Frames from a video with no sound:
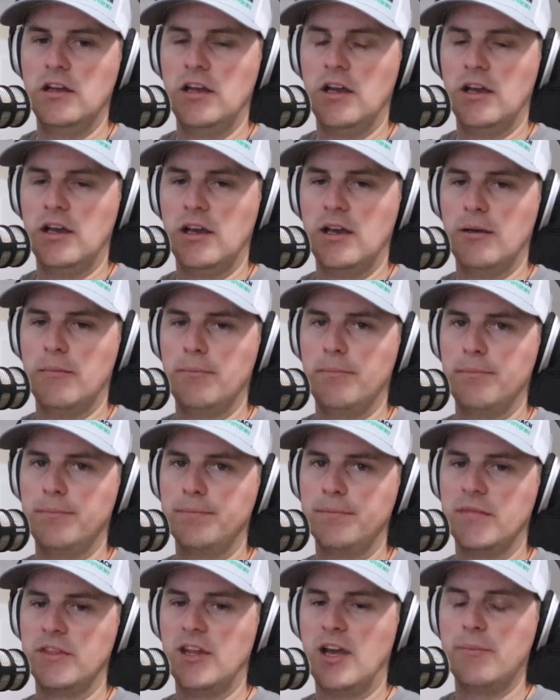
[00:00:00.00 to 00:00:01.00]

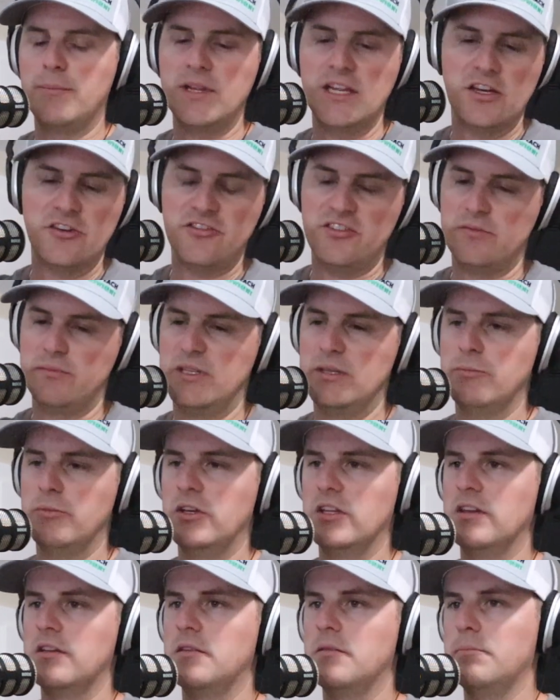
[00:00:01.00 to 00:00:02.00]
Not me and Jimmy,
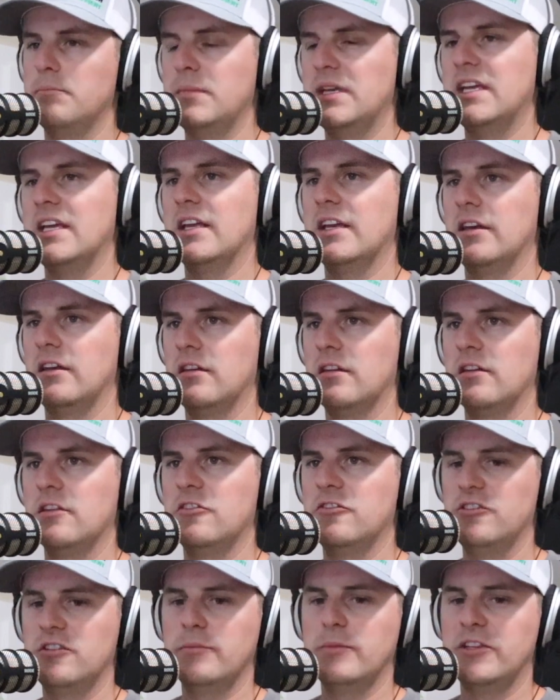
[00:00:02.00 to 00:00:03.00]
but me and
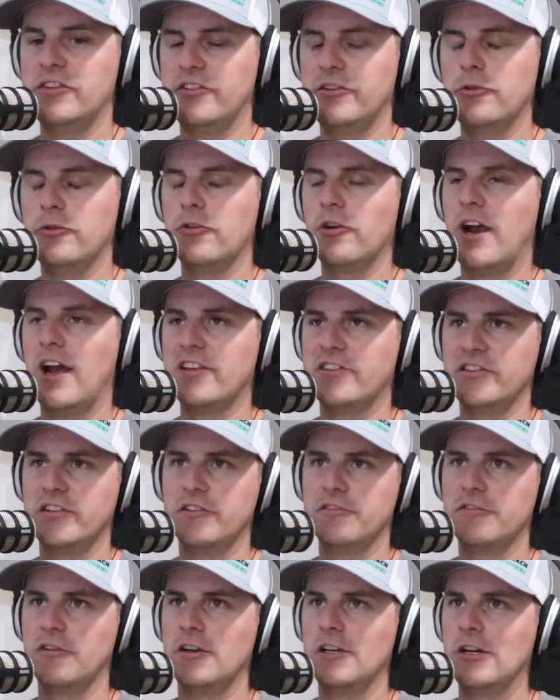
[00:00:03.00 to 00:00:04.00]
Jimmy's new grass in
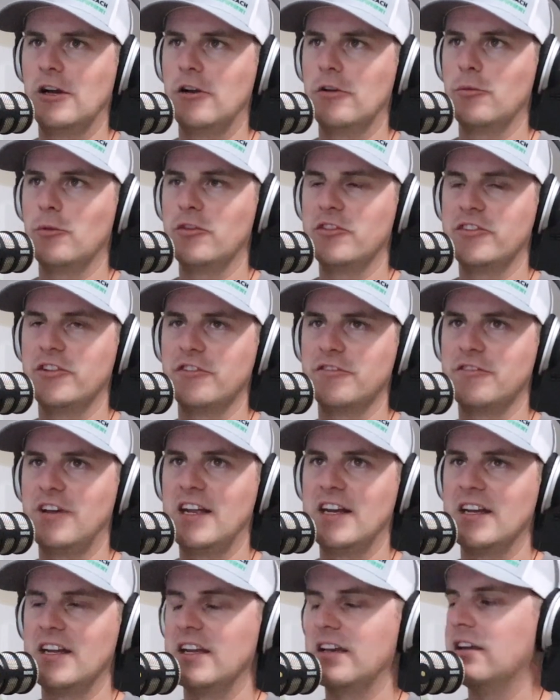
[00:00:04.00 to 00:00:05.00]
the front yard. We're still
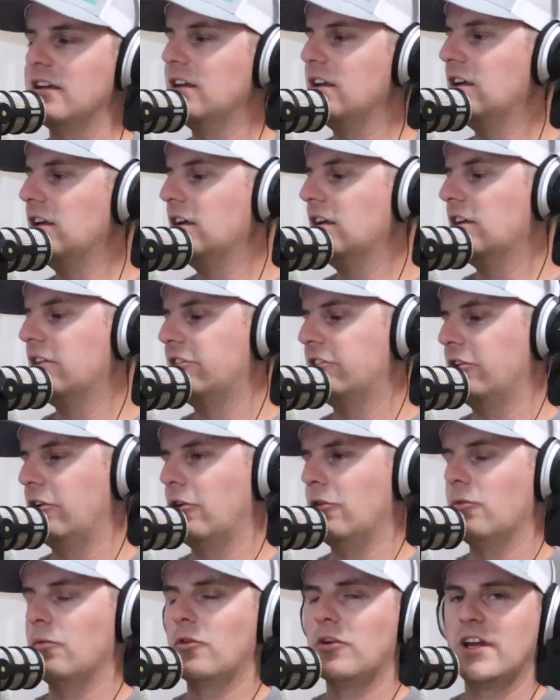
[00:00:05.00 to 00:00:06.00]
fighting it.
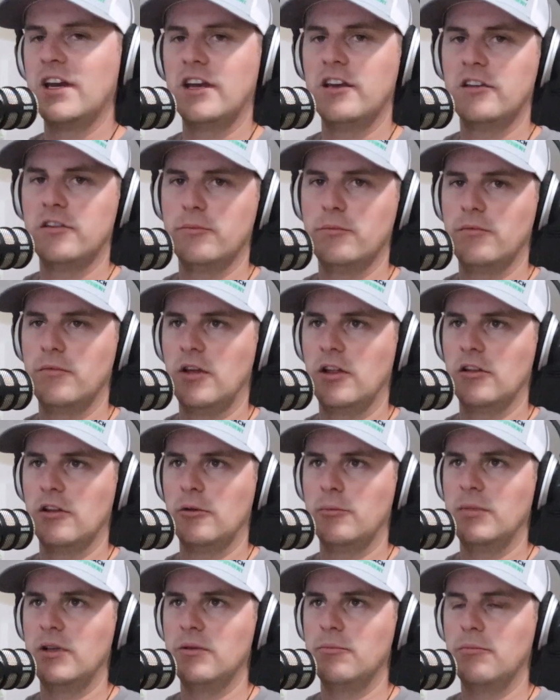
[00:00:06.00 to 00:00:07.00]
So we'll get into a
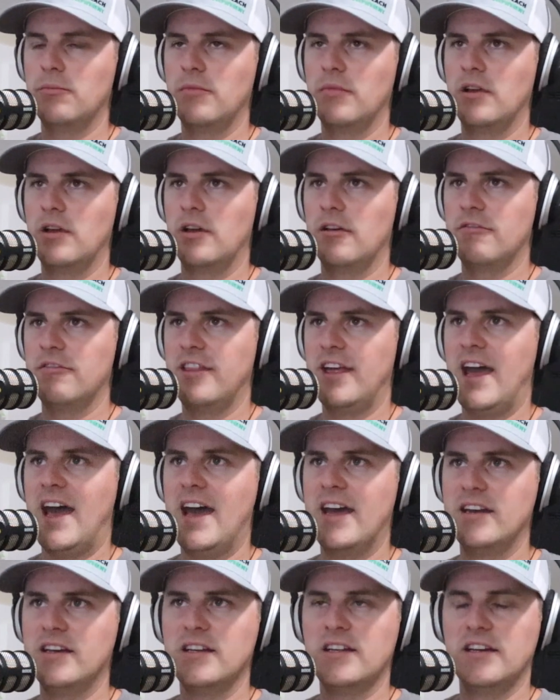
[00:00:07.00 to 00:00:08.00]
little bit of
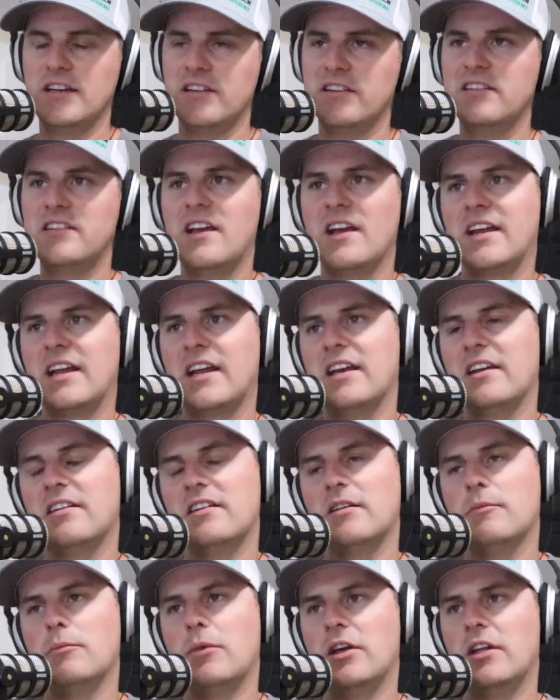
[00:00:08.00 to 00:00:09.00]
that in a second.
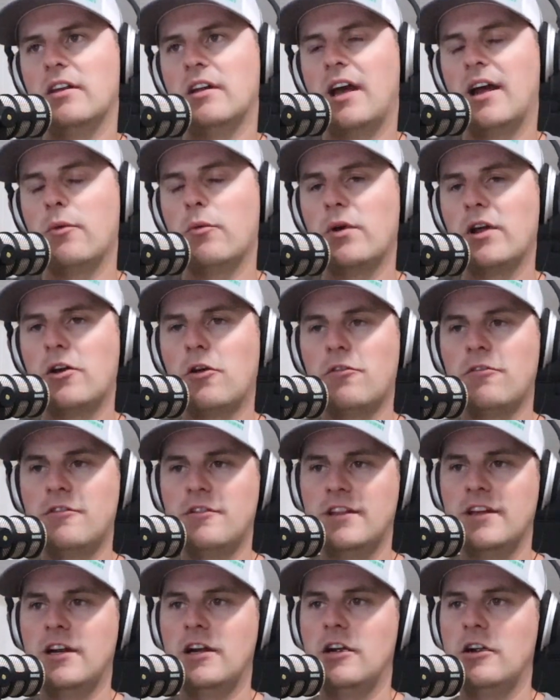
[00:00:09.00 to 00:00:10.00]
But I went over
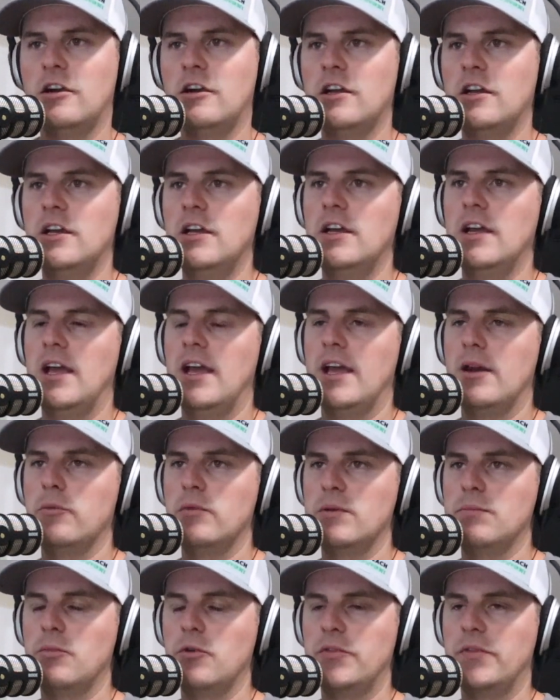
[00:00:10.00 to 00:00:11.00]
there and
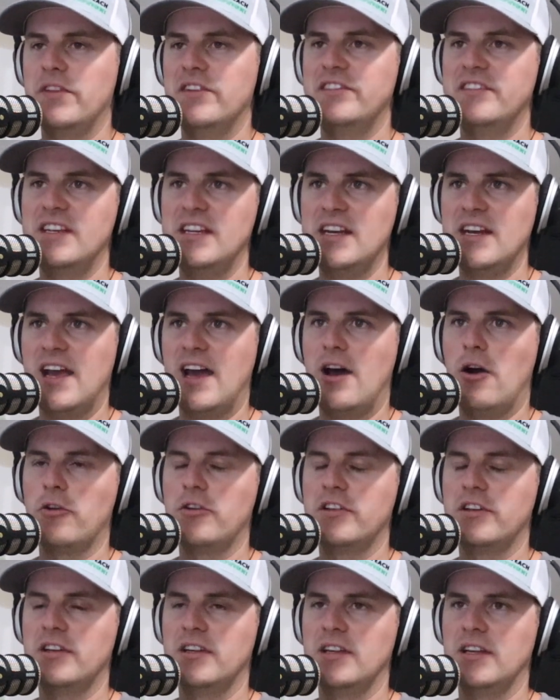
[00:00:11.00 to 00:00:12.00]
we put the seed
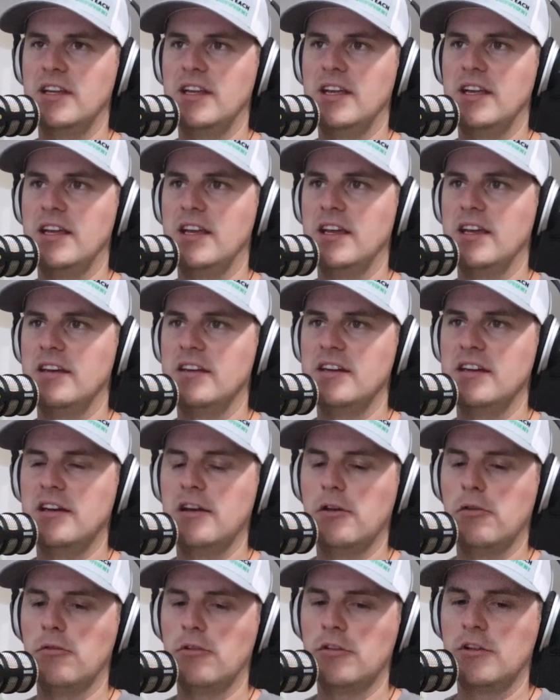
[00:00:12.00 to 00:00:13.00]
out, and he
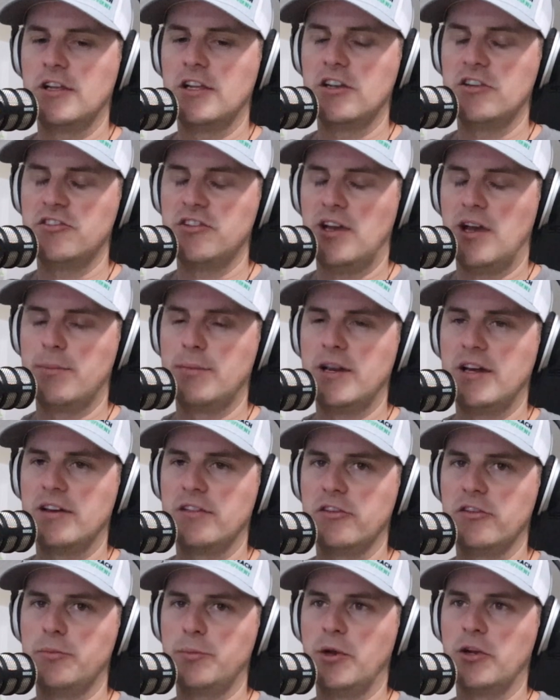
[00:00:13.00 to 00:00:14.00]
did a really good job getting
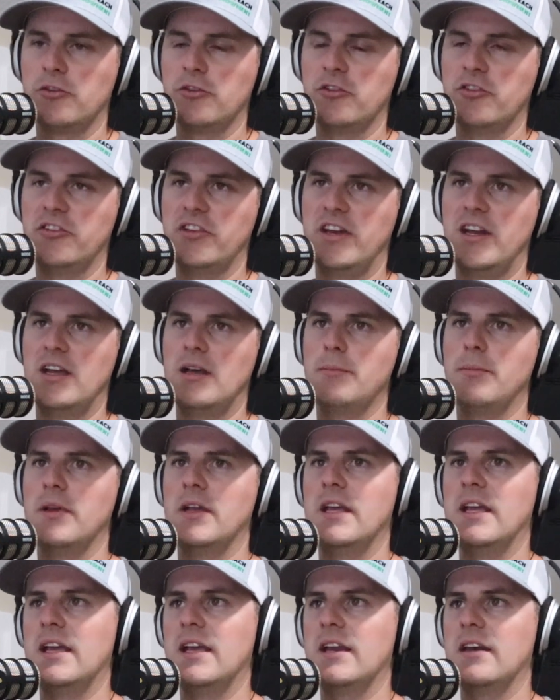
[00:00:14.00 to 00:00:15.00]
the sprinkler set up
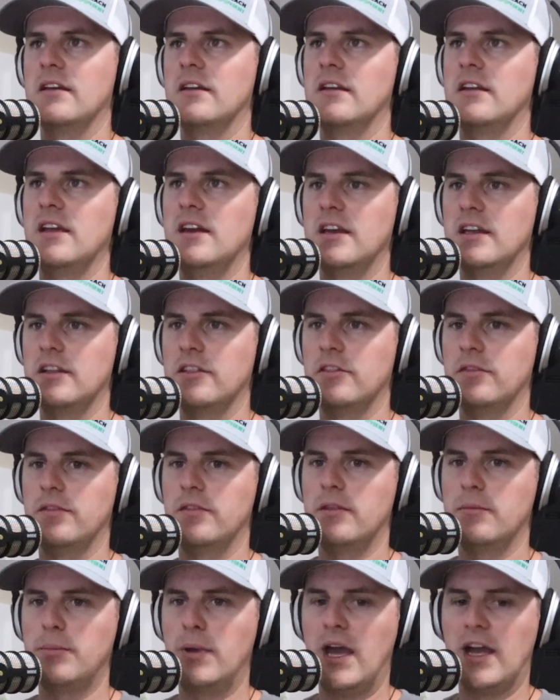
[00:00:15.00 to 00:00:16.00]
and getting
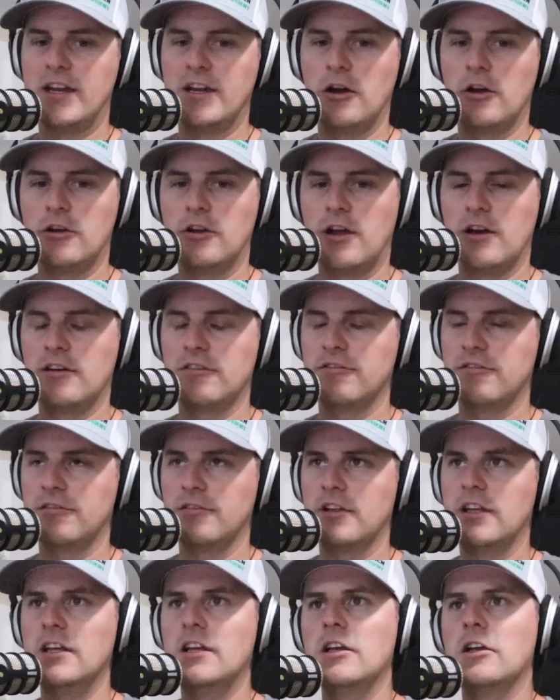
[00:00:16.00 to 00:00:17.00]
the backyard kind of
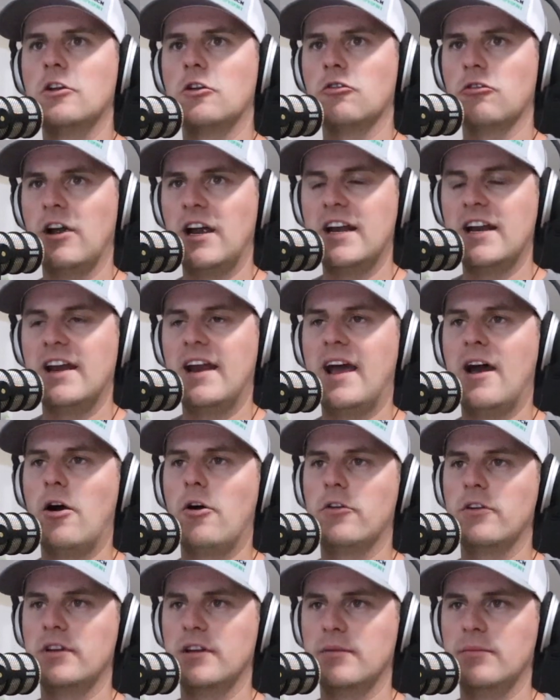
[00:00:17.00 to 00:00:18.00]
graded
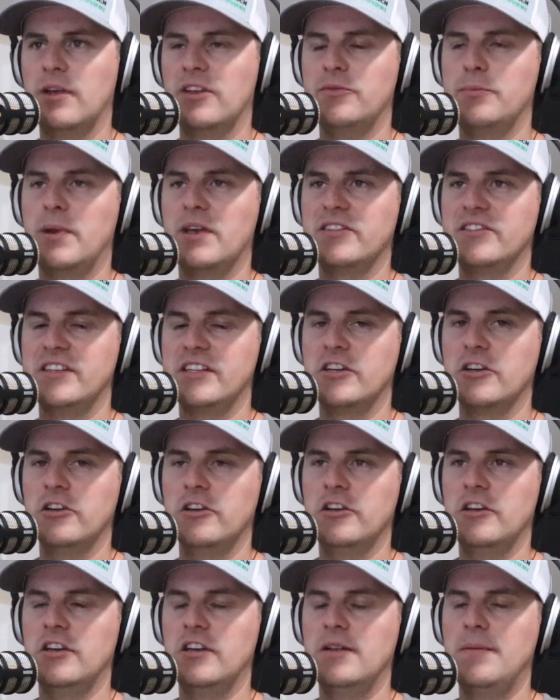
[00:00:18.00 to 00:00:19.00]
out as best he
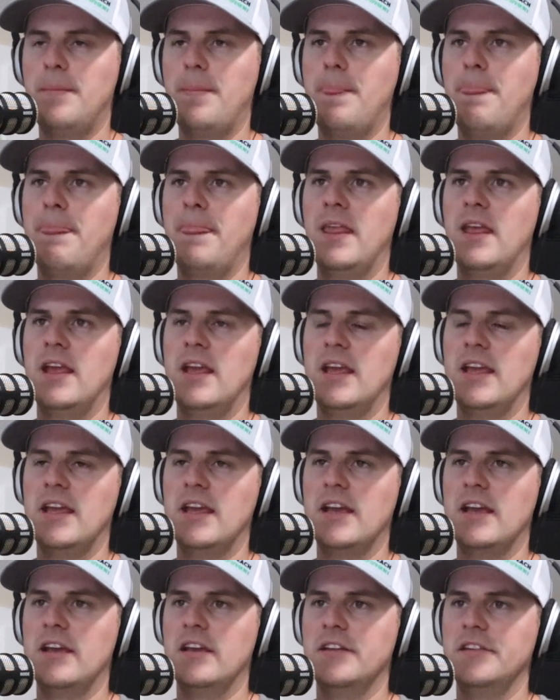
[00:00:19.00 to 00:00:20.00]
could,
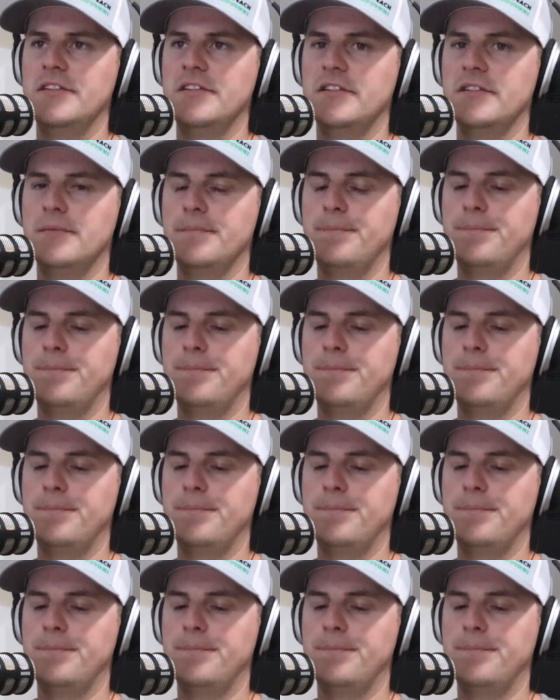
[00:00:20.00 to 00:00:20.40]
and